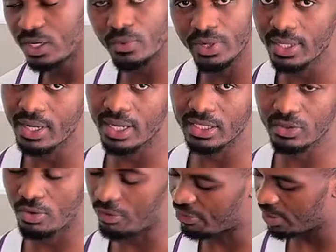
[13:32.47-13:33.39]
we grind
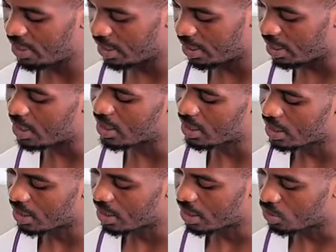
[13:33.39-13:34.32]
coffee here,
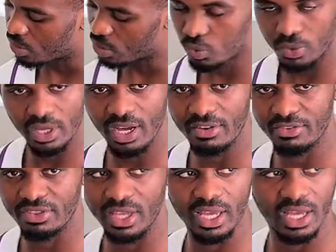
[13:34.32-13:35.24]
what we have
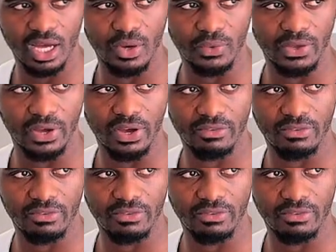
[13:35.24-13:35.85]
there, we have